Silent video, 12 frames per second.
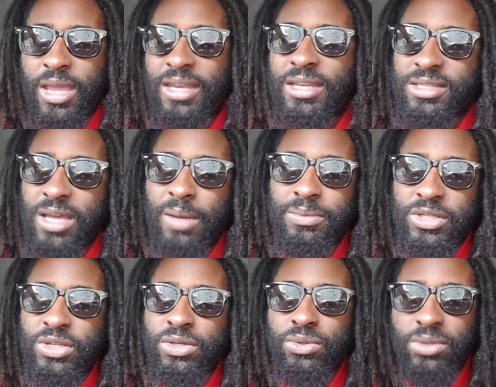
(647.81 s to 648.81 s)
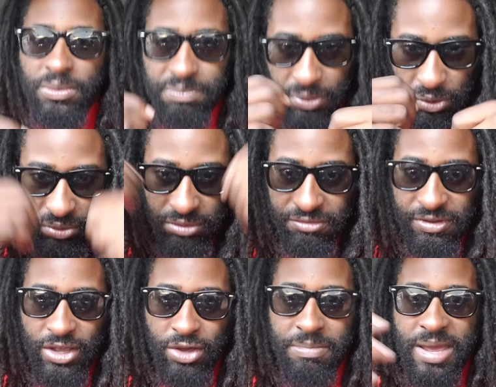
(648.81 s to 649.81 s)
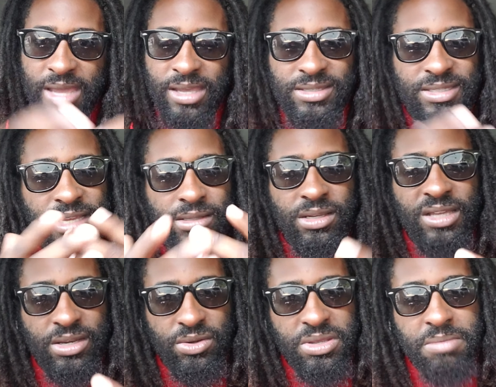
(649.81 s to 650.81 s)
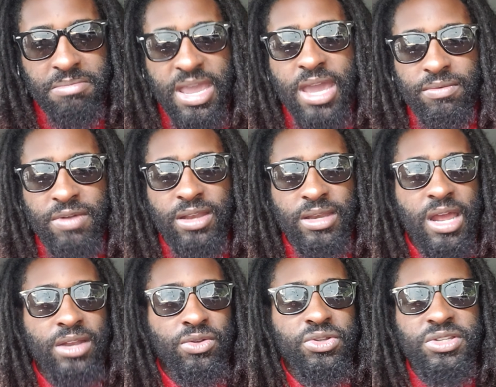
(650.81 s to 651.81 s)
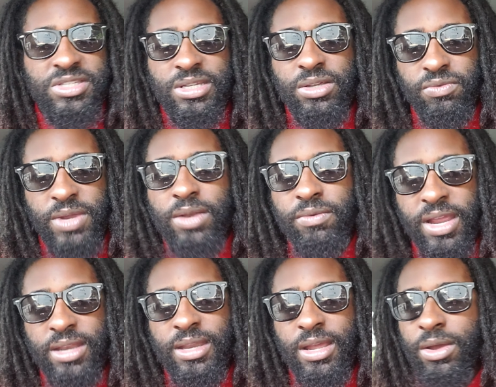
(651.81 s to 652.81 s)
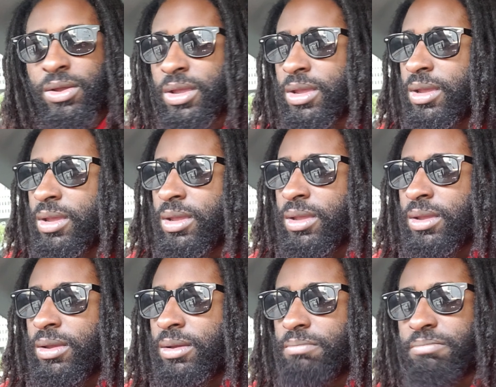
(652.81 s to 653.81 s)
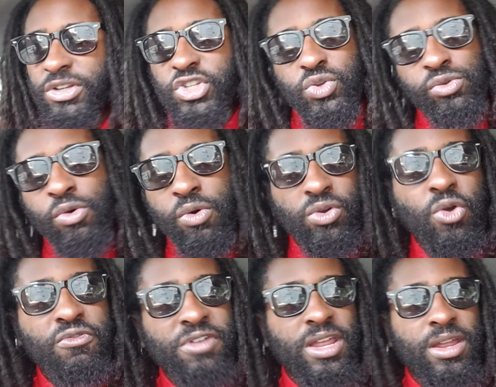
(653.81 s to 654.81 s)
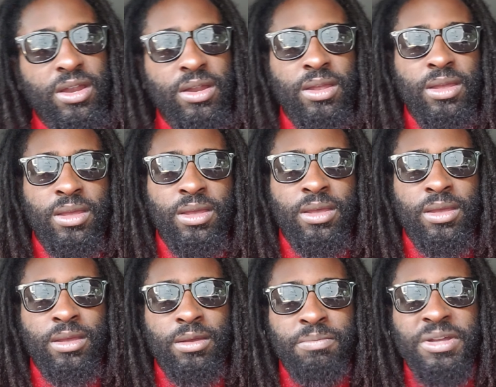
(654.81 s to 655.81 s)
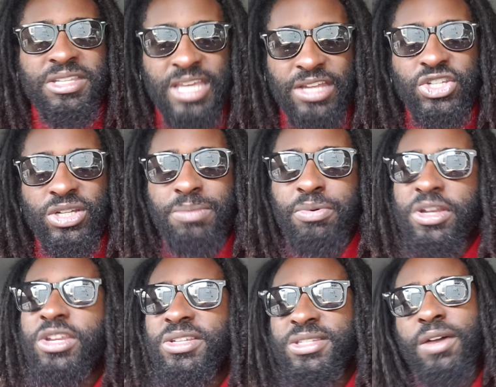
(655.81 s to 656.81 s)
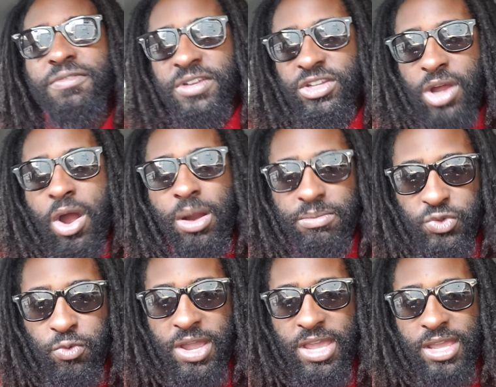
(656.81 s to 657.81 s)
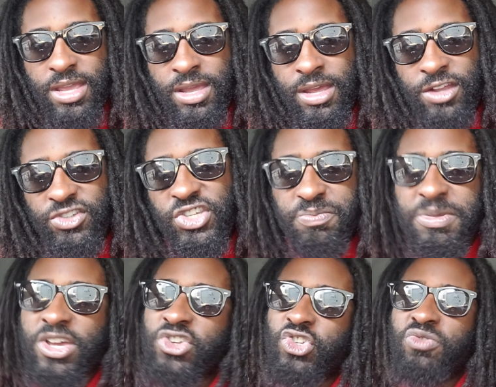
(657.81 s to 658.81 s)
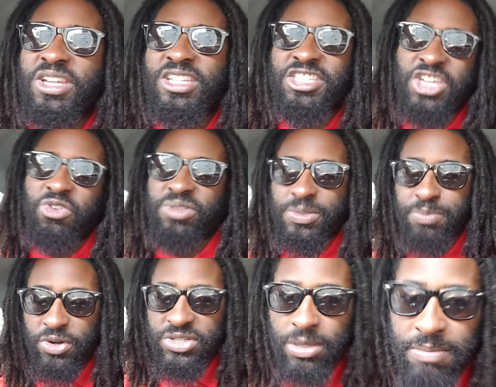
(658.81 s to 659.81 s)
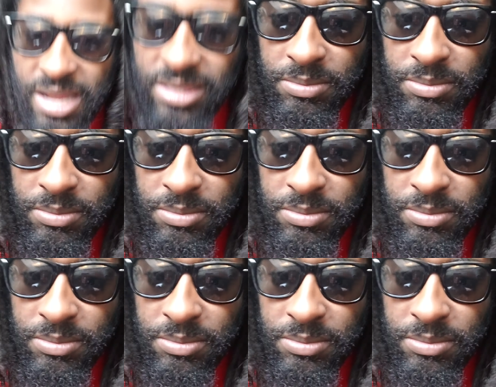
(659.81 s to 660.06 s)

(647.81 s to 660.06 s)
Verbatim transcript: And it's up to you to pull the veil back and say, look, I know you're mad right now. I know you're seeing red right now. But you going over there, potentially putting yourself in harm's way just because you need to tell this person about